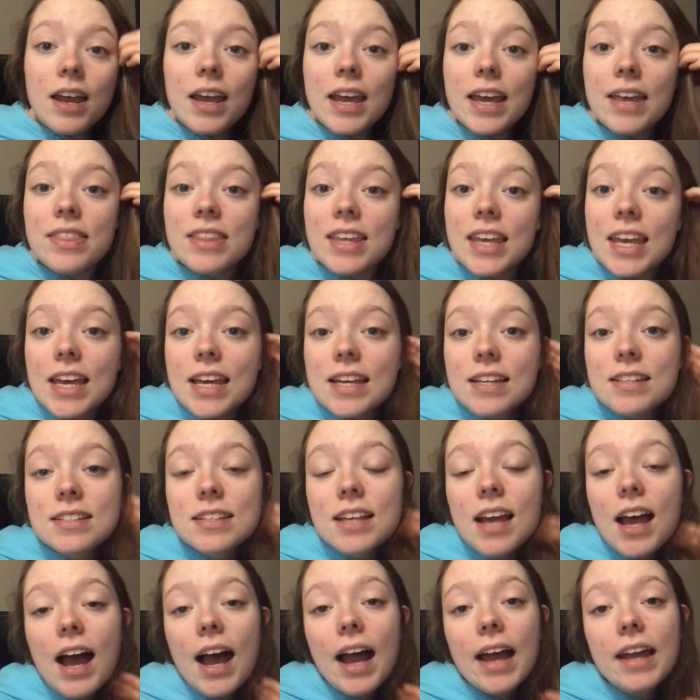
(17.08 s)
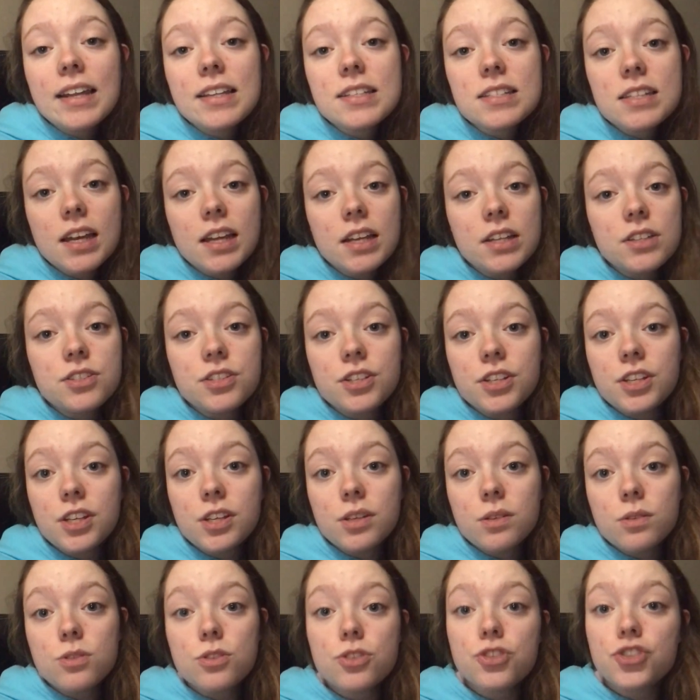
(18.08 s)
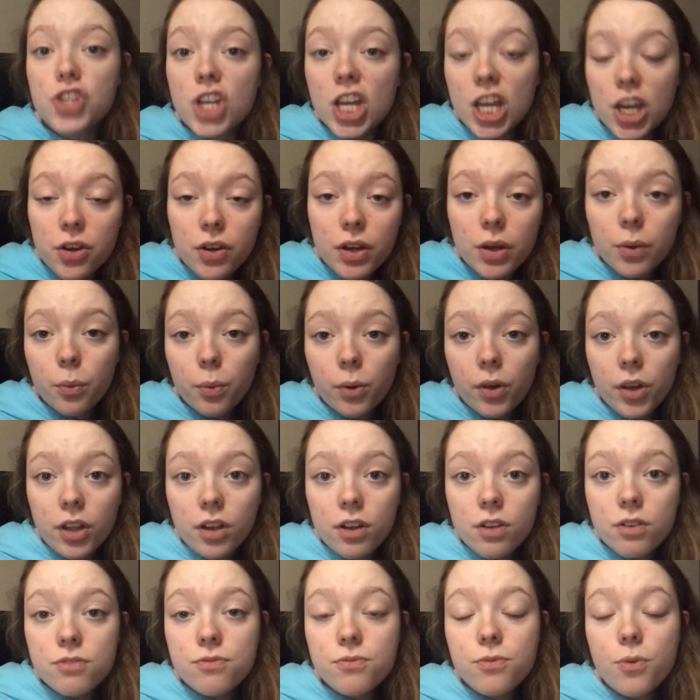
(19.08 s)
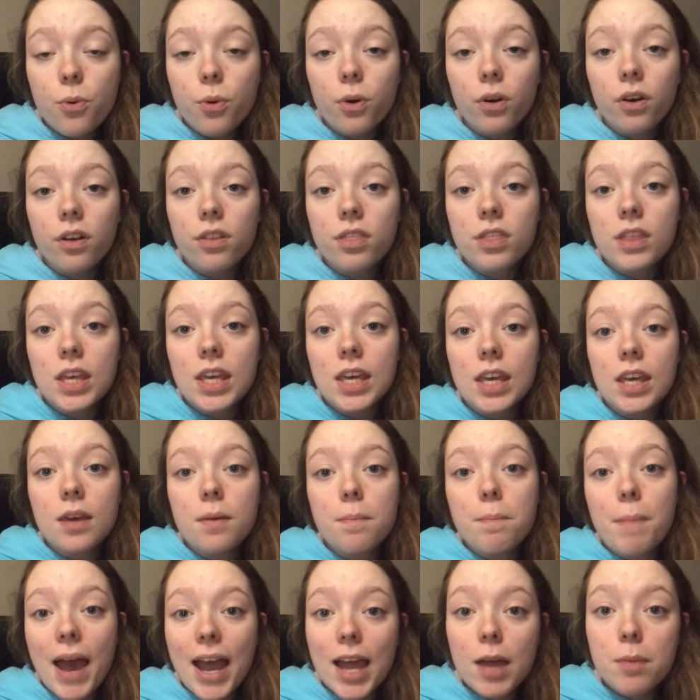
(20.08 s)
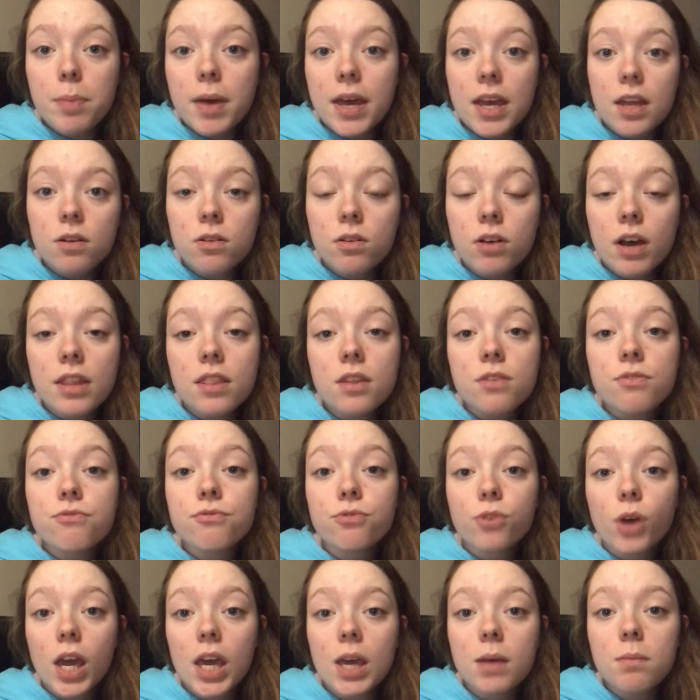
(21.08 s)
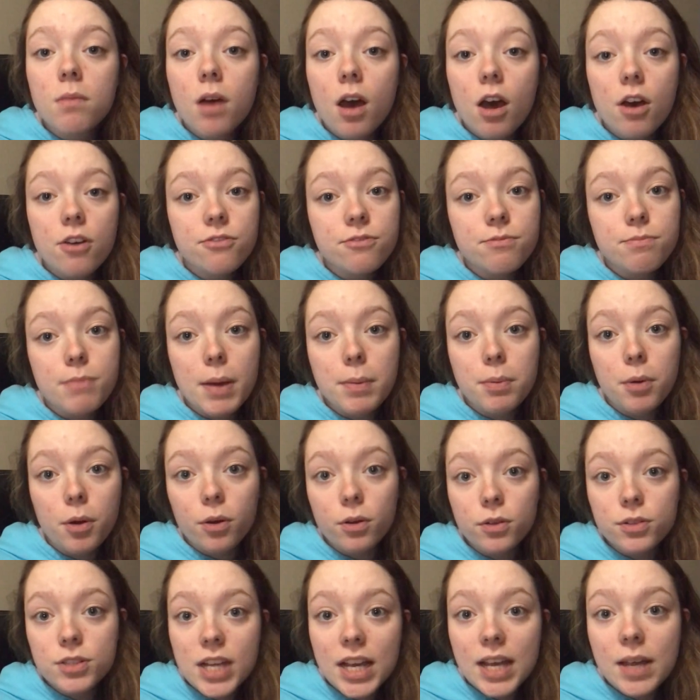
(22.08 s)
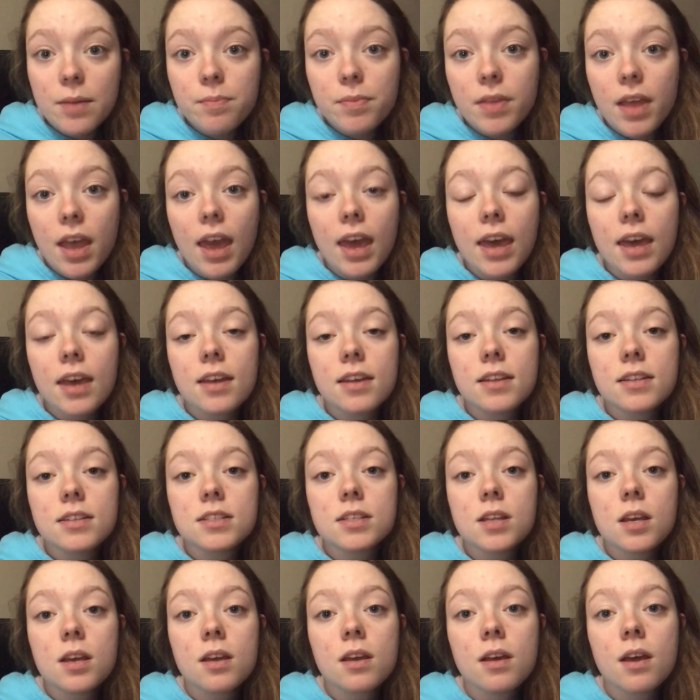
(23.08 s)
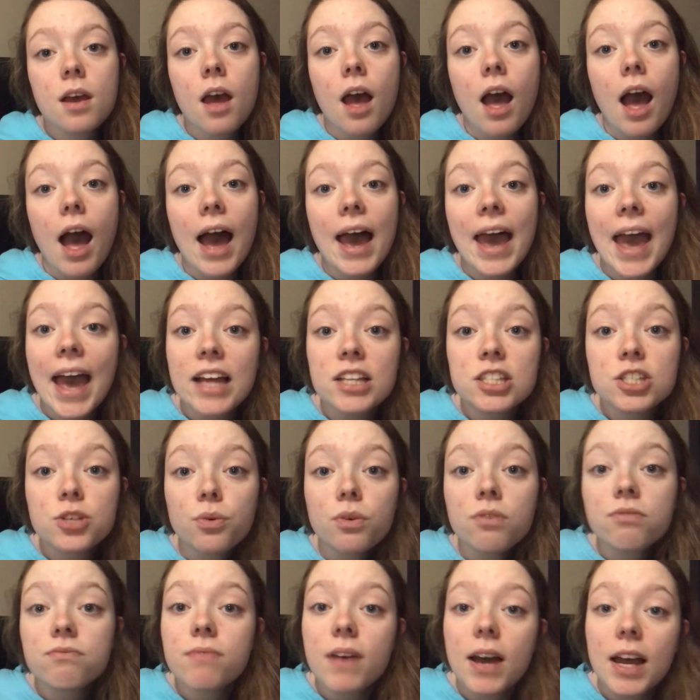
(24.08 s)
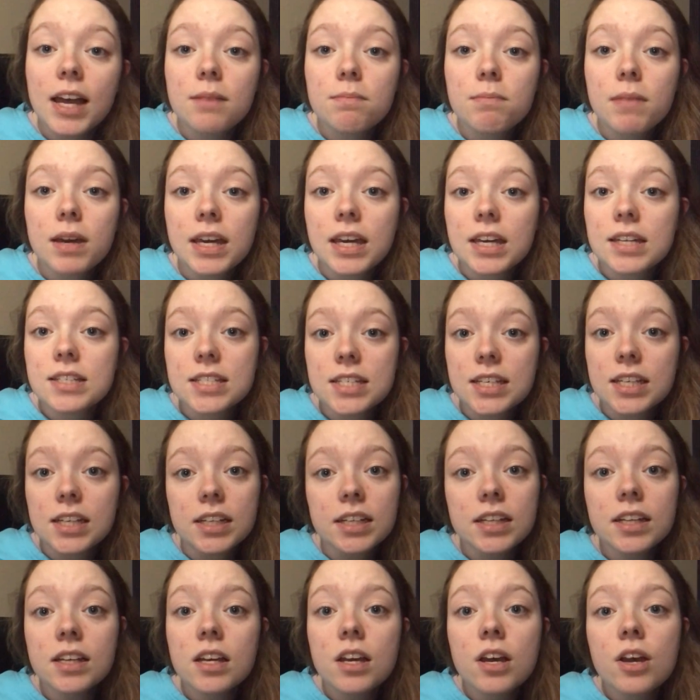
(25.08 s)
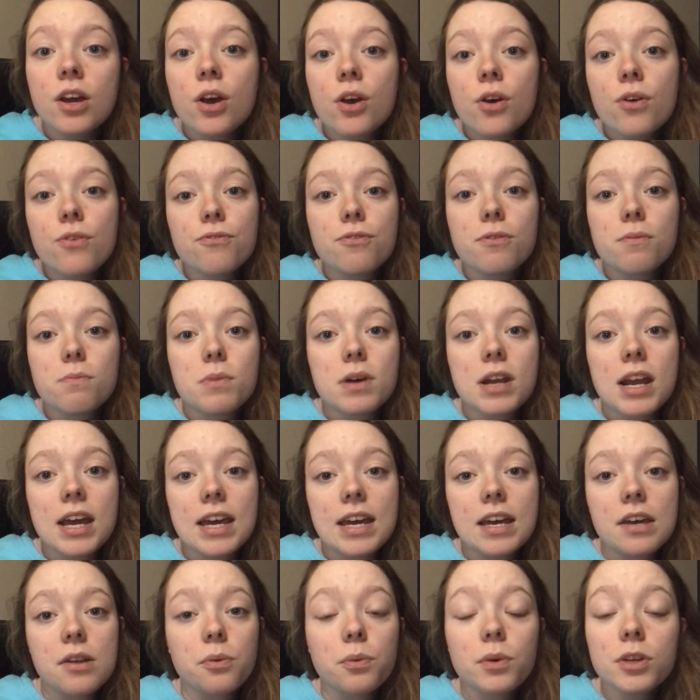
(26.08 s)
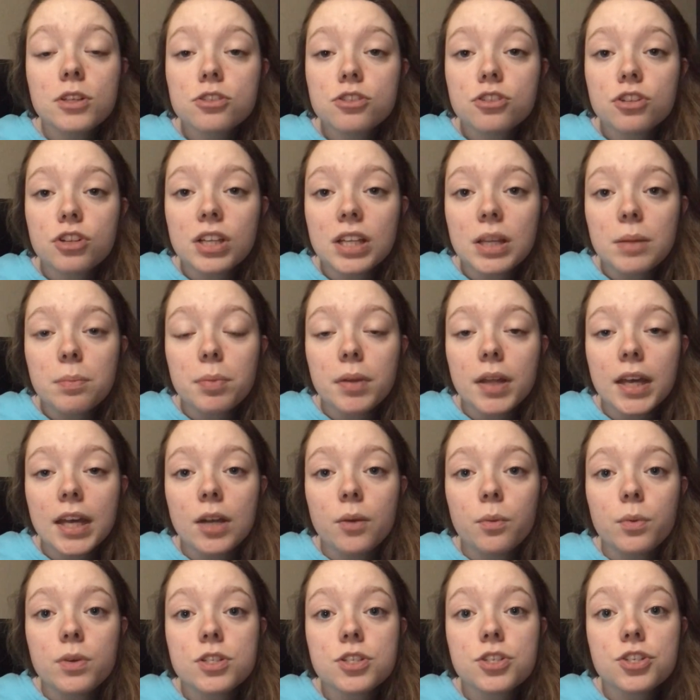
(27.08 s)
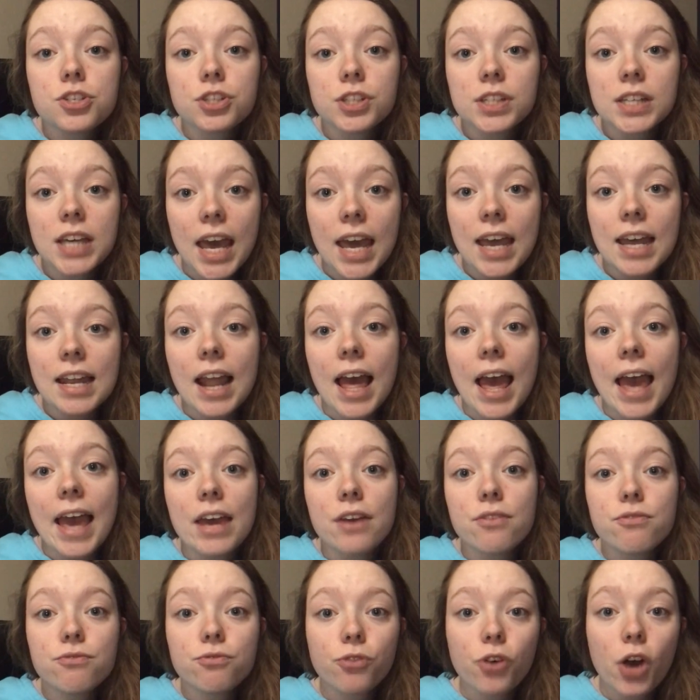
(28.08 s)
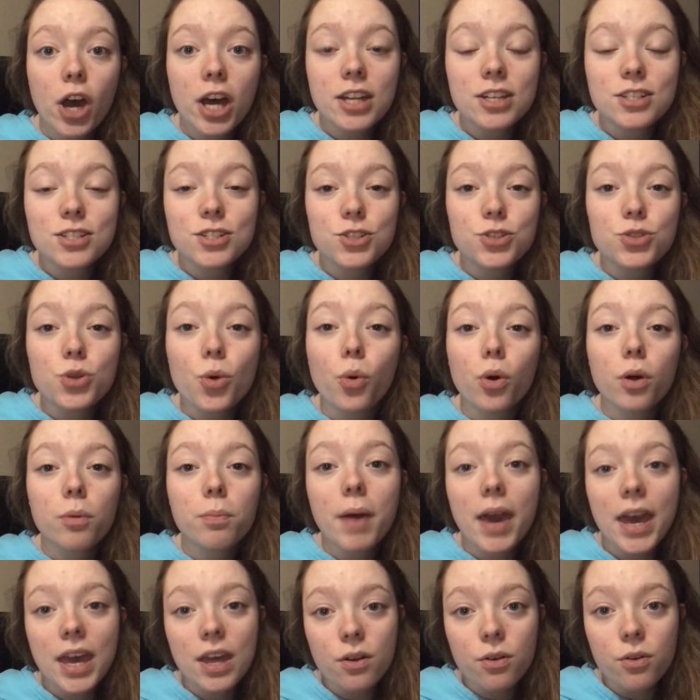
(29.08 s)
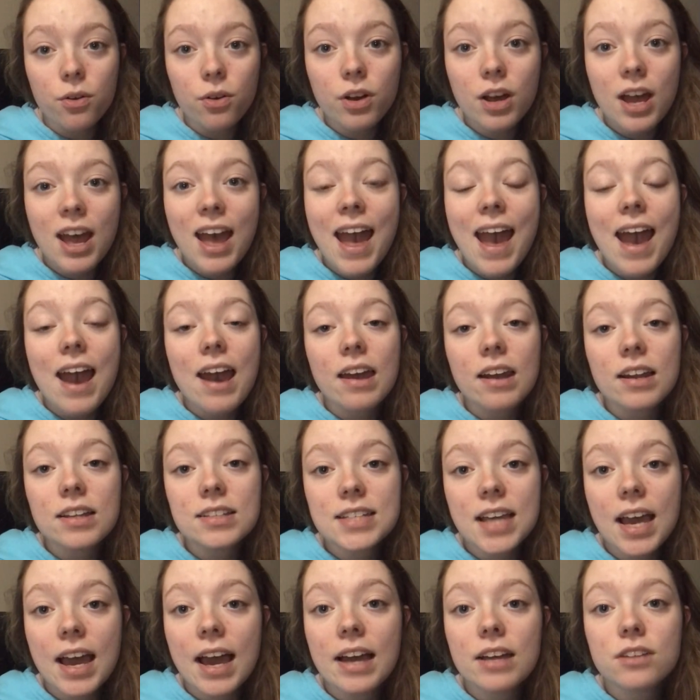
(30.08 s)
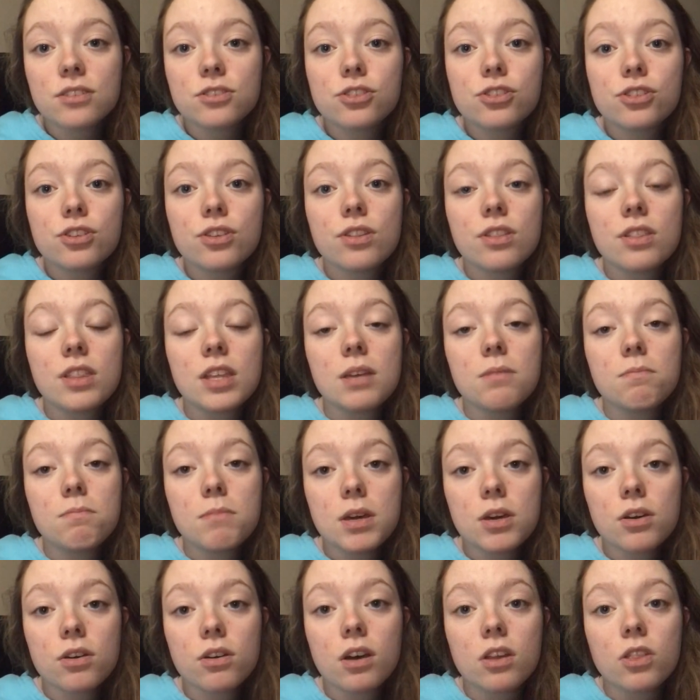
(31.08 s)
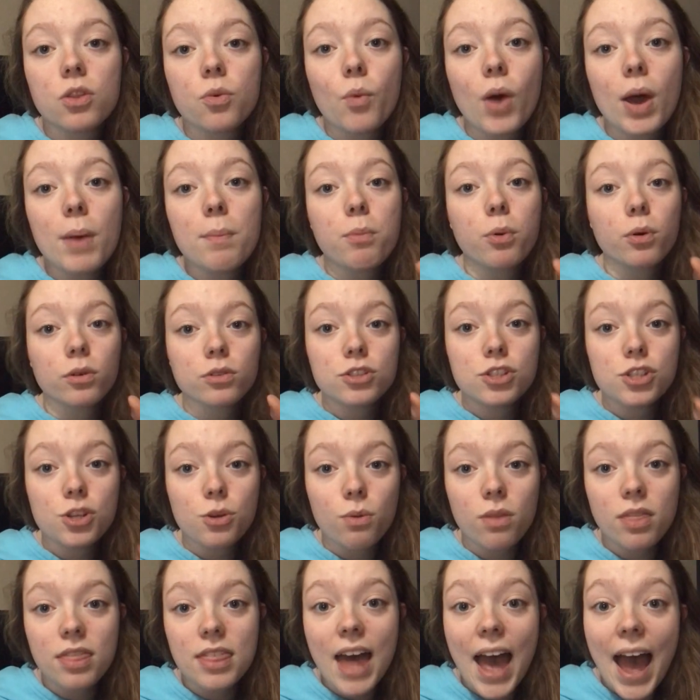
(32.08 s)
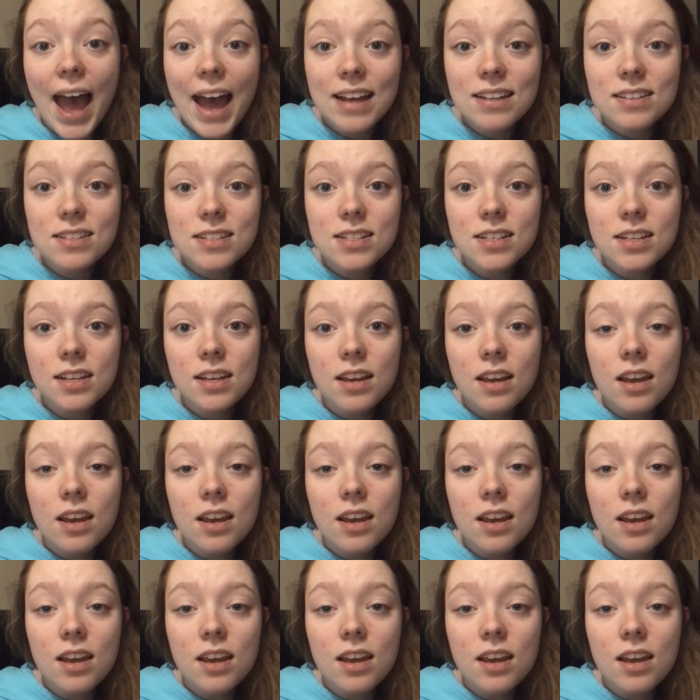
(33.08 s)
the end, I decided to use cherry wood for the back panel and the frame of my prototype, and I had to refine my idea from what I had originally planned was create a front door panel and attach the mirror and the whiteboard to that.